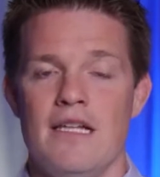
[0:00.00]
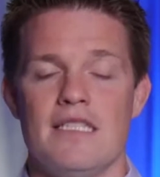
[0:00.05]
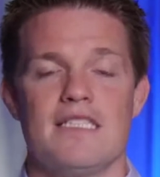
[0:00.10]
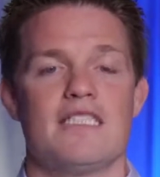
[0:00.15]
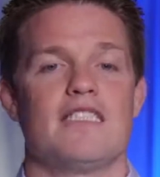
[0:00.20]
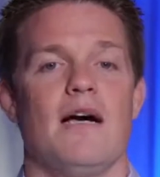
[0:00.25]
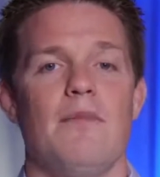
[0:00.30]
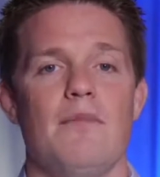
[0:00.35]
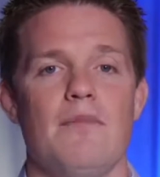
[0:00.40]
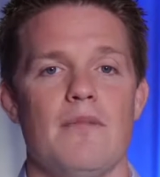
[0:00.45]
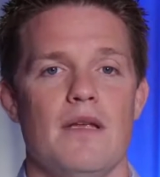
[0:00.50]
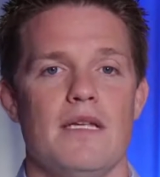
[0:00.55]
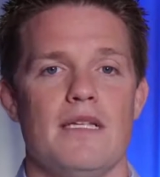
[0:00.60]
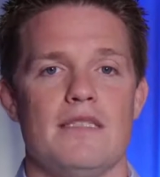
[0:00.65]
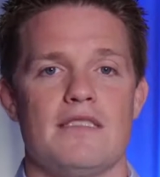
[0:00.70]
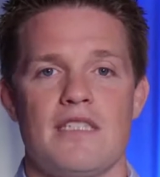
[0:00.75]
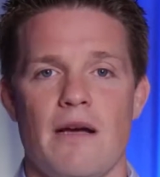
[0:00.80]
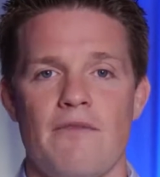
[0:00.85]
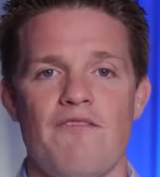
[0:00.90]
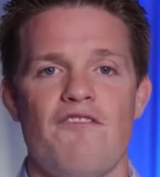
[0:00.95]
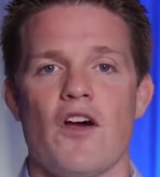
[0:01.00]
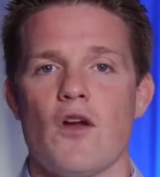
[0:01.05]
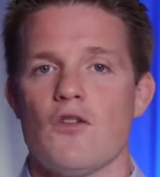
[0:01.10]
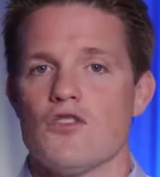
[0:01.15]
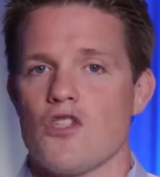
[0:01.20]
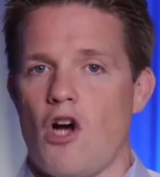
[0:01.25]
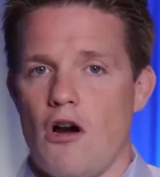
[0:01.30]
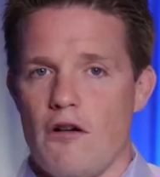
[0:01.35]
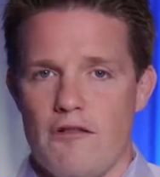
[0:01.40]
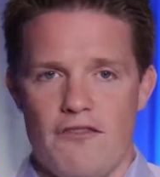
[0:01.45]
Some
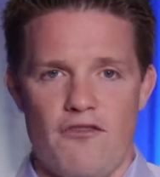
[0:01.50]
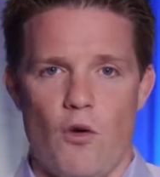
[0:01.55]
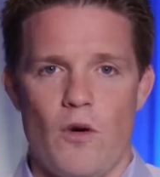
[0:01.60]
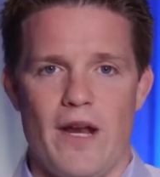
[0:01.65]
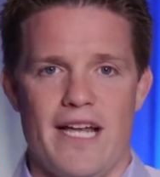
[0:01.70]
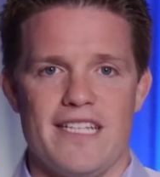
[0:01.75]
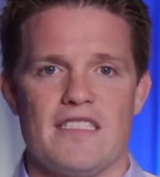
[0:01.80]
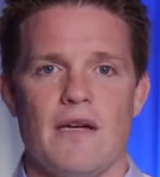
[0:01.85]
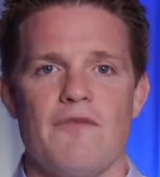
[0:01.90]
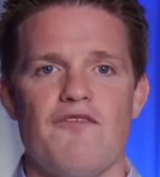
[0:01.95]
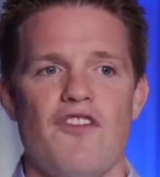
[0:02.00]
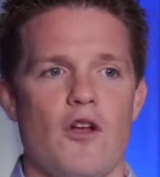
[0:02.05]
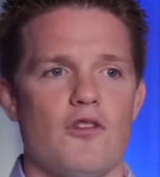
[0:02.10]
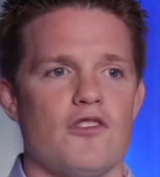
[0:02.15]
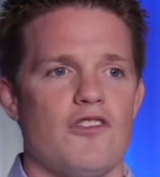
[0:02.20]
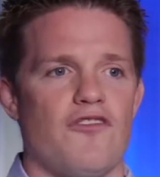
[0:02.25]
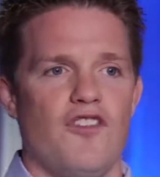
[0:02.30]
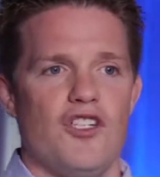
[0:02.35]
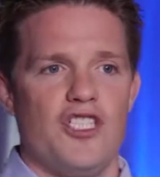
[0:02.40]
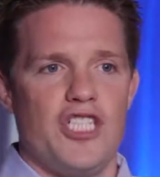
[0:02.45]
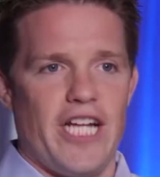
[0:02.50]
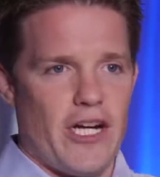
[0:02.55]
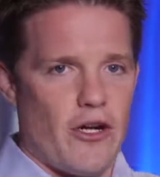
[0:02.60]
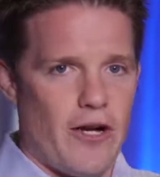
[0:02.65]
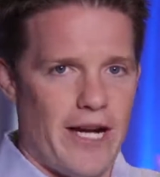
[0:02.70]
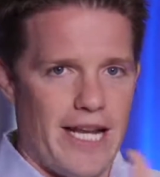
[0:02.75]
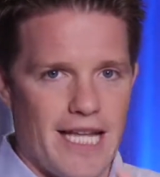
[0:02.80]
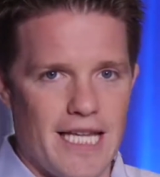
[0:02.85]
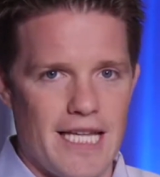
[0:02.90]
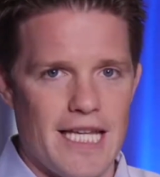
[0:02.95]
funnels aren't for that. Some funnels are for
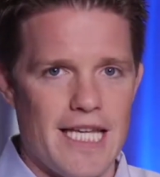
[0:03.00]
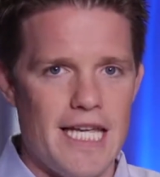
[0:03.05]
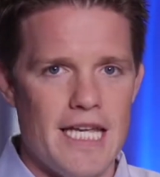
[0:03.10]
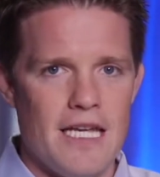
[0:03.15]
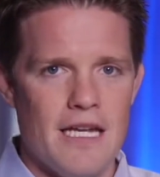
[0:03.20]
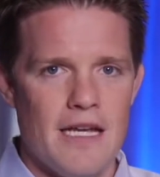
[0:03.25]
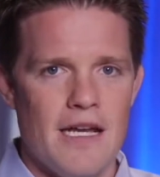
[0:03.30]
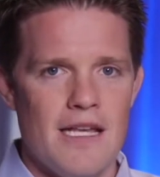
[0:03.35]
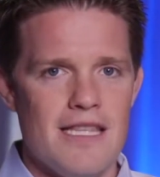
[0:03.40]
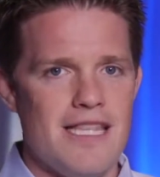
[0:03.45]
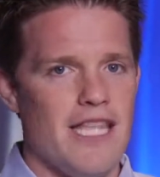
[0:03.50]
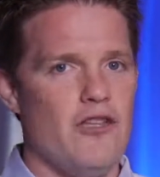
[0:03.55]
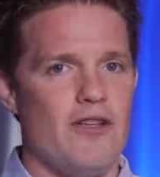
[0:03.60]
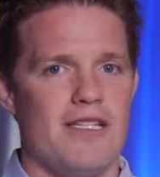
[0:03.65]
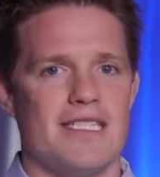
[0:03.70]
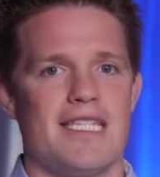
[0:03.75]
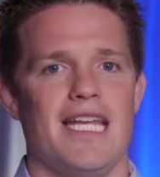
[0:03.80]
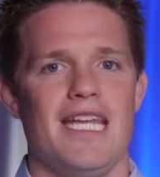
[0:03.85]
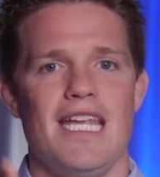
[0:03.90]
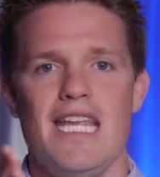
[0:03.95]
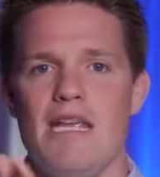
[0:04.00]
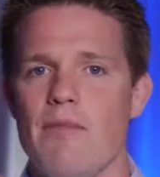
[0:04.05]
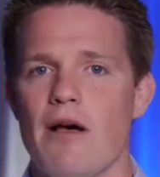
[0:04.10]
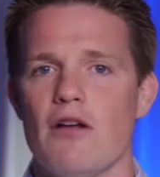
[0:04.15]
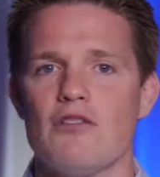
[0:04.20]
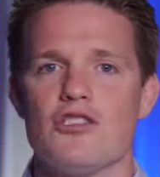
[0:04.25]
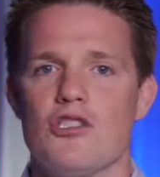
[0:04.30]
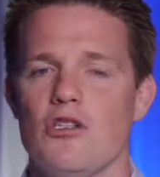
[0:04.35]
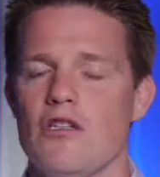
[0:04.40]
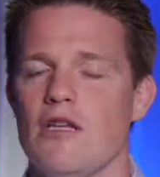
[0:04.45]
generating a lead, then you can send
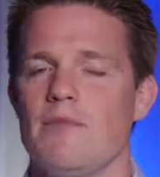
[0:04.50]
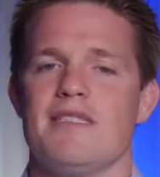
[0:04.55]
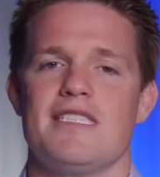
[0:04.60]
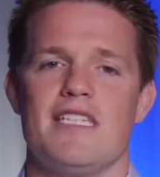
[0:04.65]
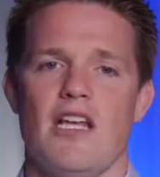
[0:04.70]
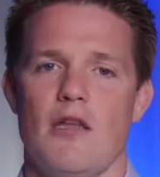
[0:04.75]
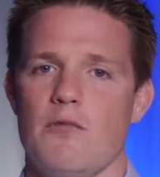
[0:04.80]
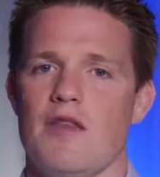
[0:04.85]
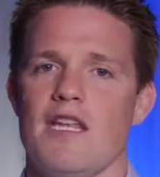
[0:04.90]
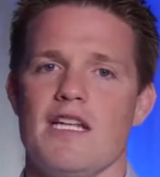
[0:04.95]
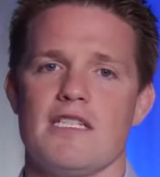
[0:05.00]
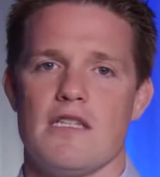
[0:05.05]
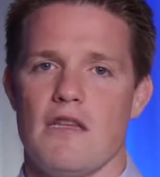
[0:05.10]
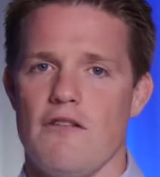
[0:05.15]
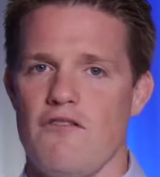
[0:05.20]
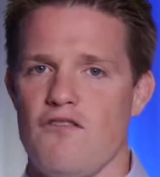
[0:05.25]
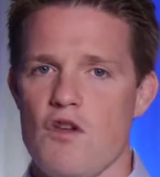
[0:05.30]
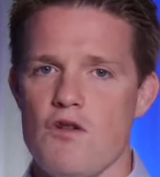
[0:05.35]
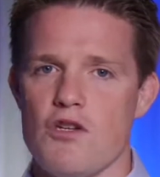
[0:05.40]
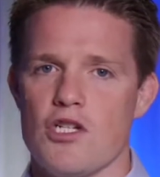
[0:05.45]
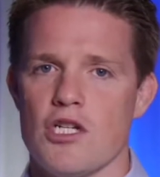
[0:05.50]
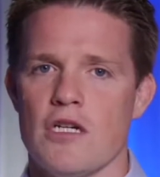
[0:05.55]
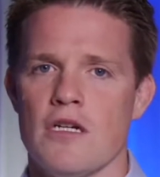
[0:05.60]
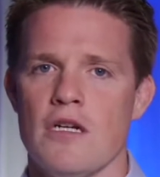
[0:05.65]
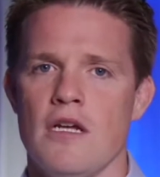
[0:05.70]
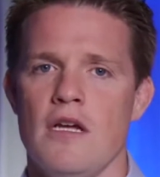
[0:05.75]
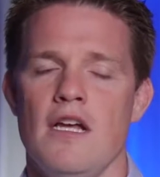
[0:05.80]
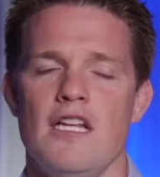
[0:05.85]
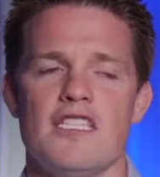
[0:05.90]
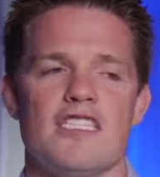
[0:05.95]
emails to them and sell them things in the future.